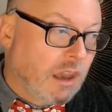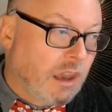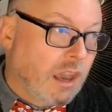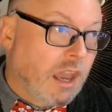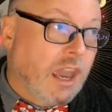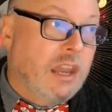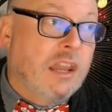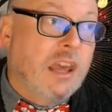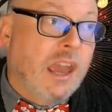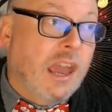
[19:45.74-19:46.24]

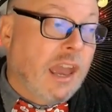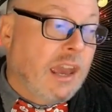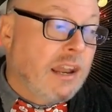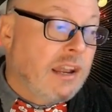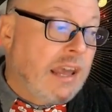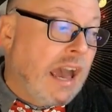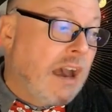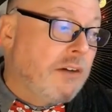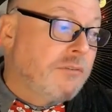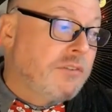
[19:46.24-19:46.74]
And
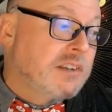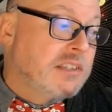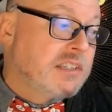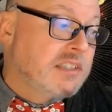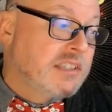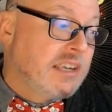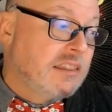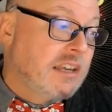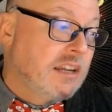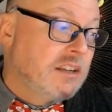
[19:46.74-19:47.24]
having
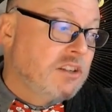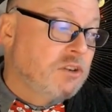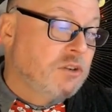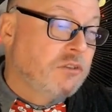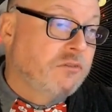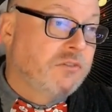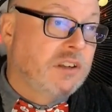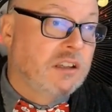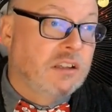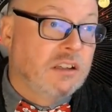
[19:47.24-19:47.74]
said that, you're
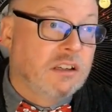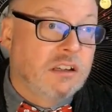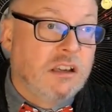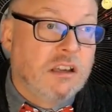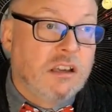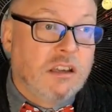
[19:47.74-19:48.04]
feeling